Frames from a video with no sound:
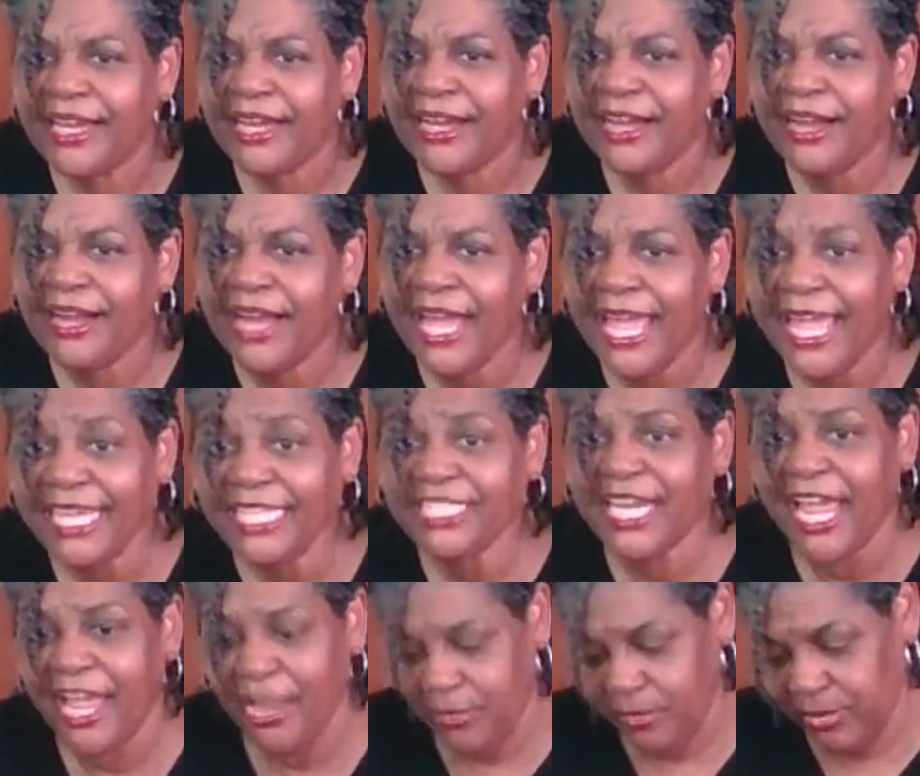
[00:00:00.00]
Oh, hey,
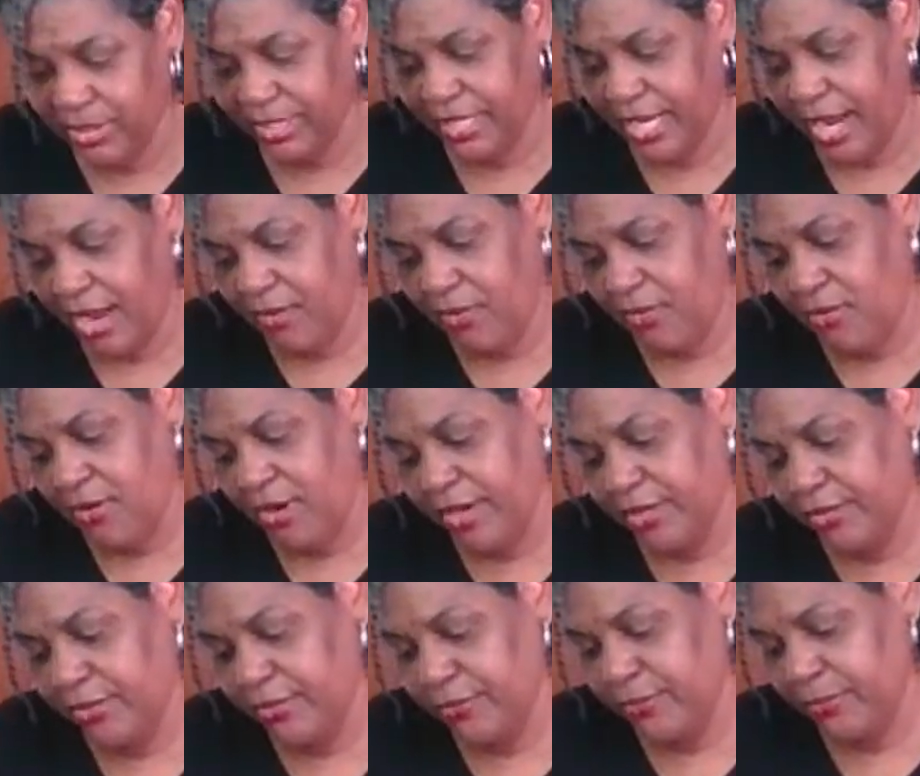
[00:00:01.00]
Jacqueline, how are
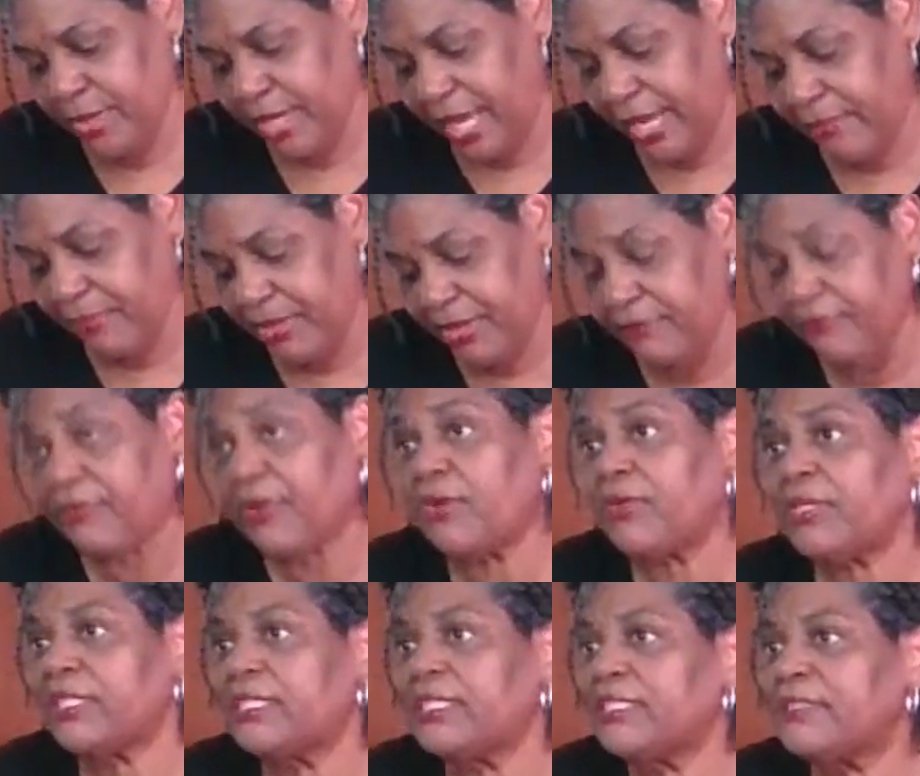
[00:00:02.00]
you? Hey, Ben
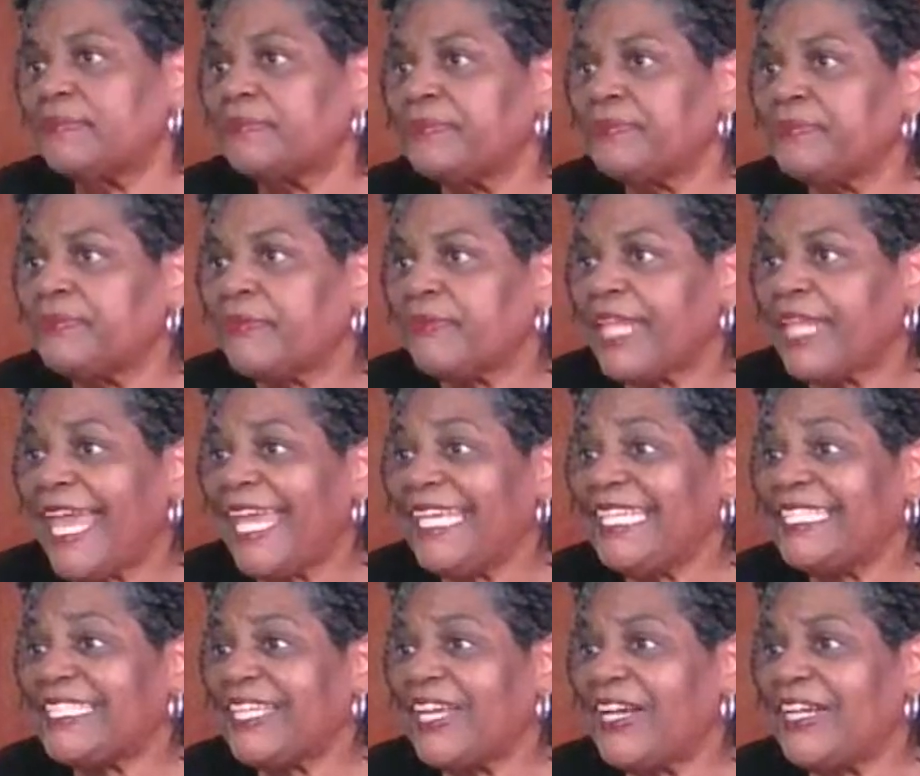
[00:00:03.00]
Focus. Hey,
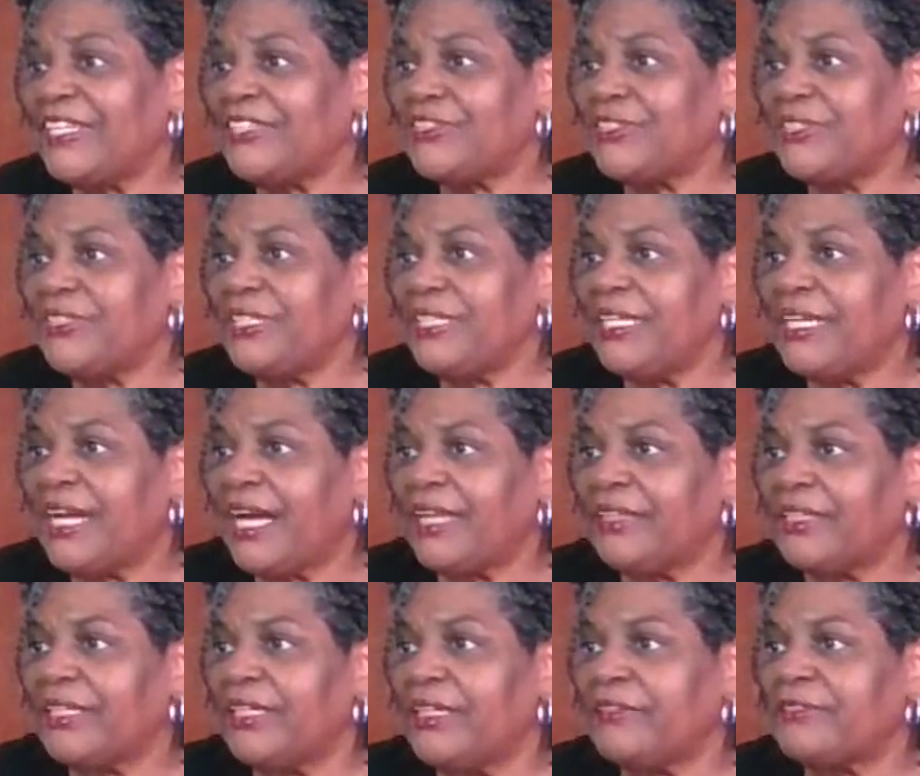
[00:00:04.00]
Sandra. I
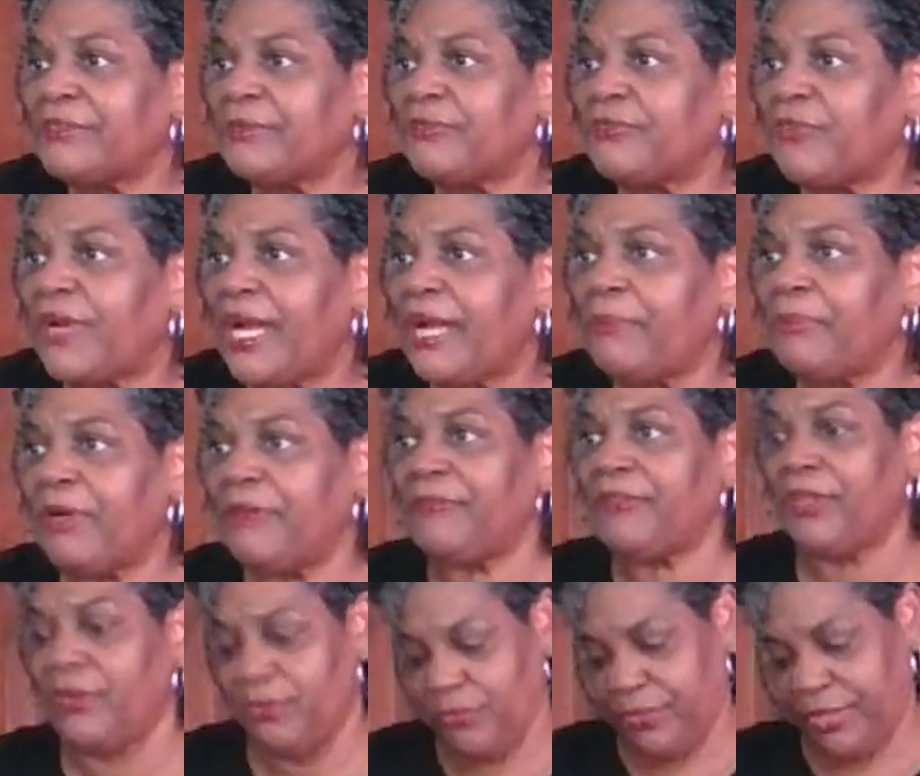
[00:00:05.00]
love some fried
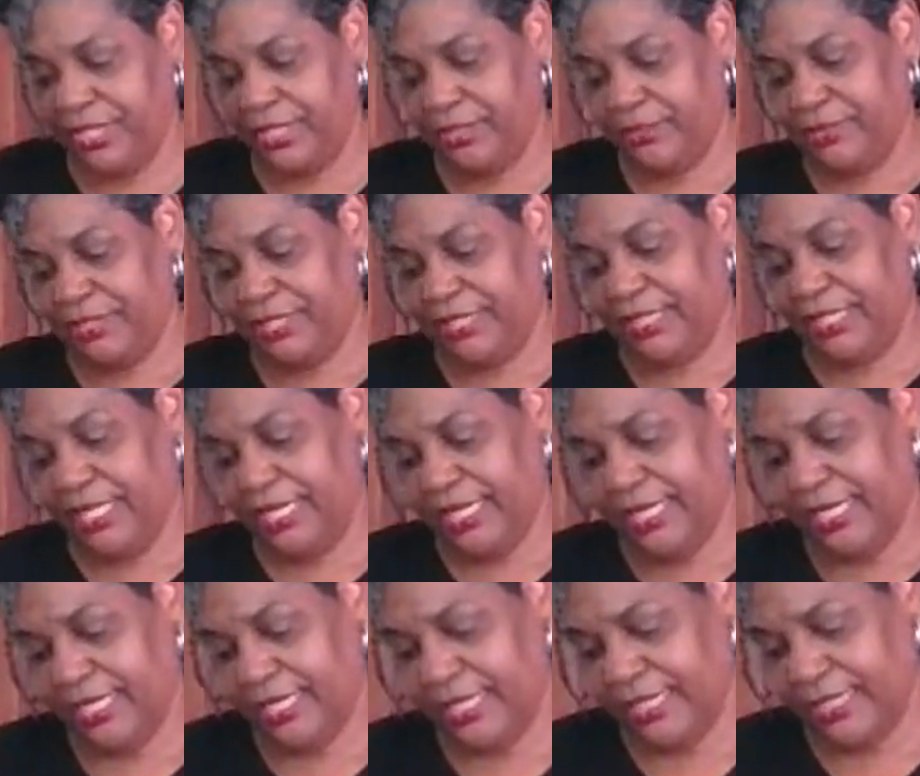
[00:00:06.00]
buffalo ribs.
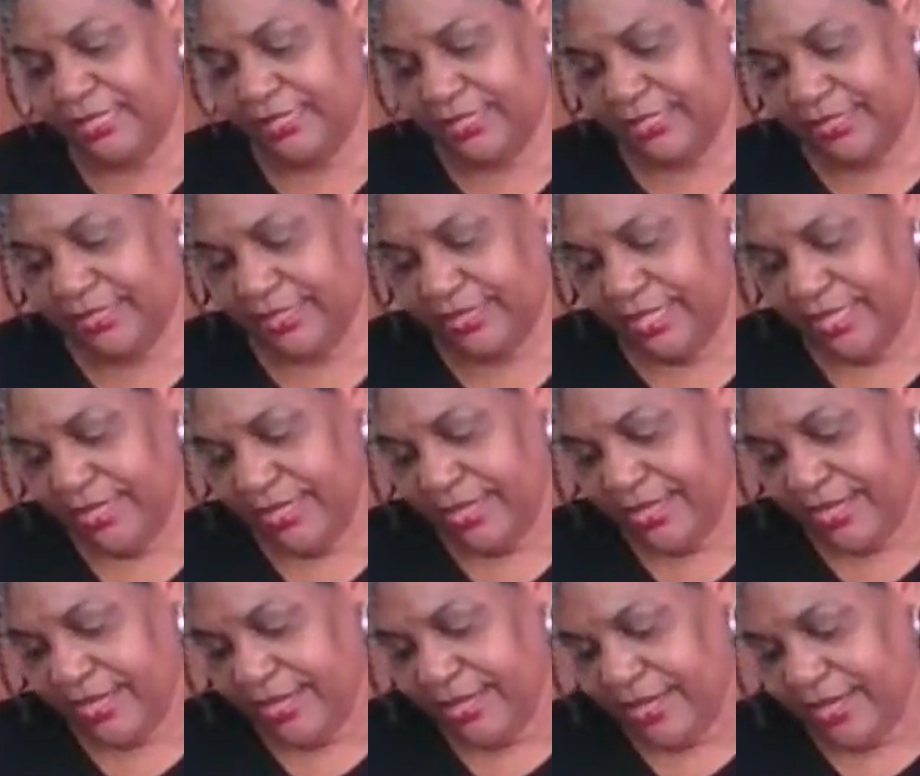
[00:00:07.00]
Yes,
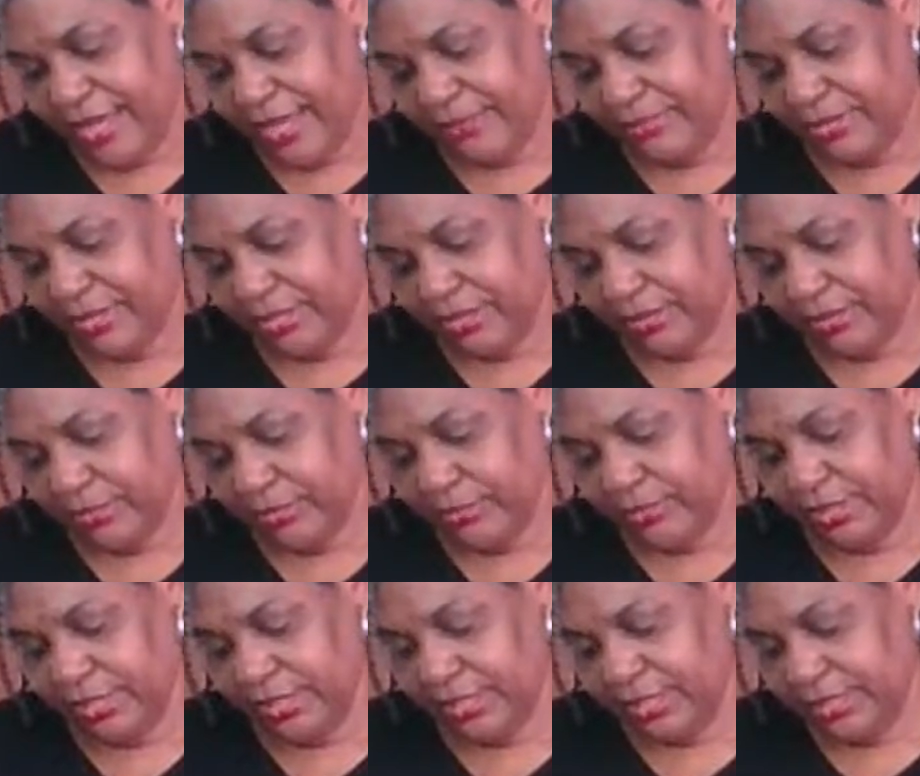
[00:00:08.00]

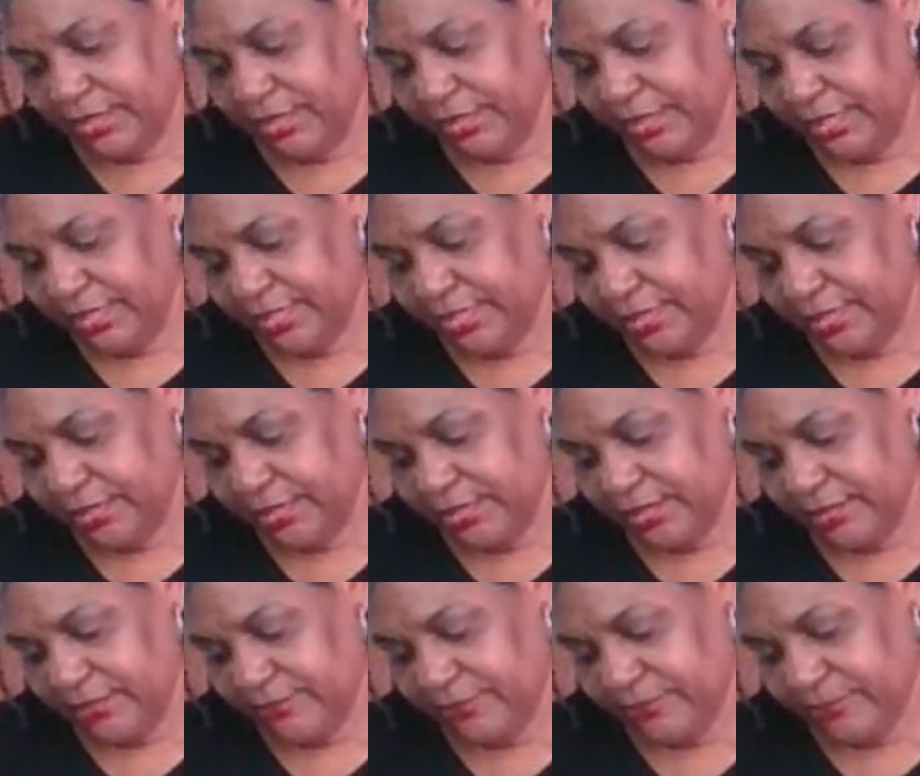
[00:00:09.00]
absolutely
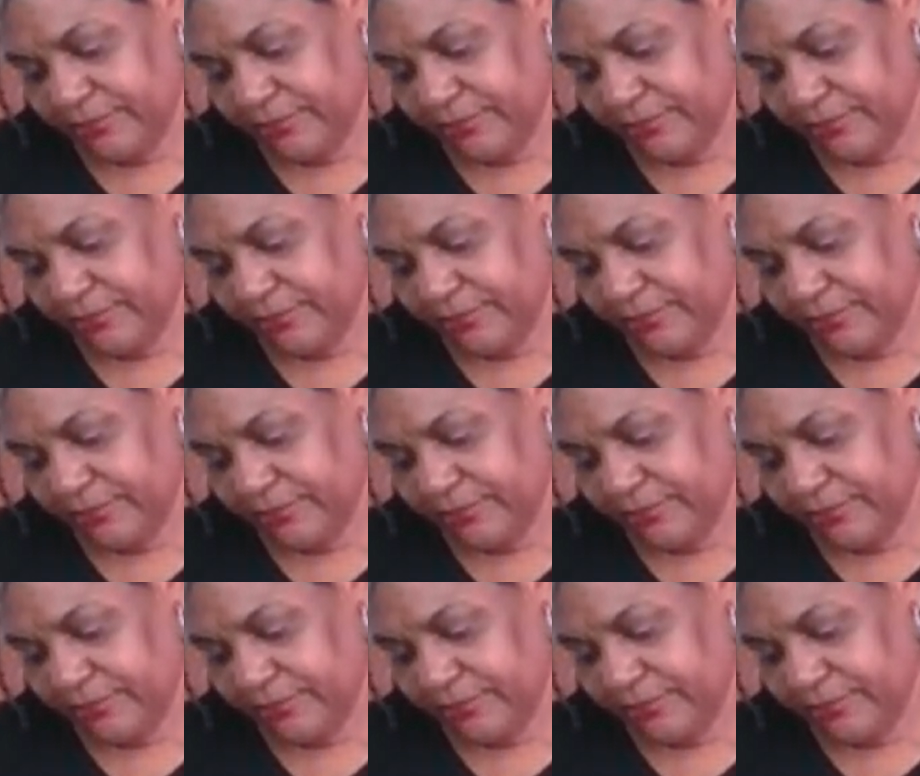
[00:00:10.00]
delicious.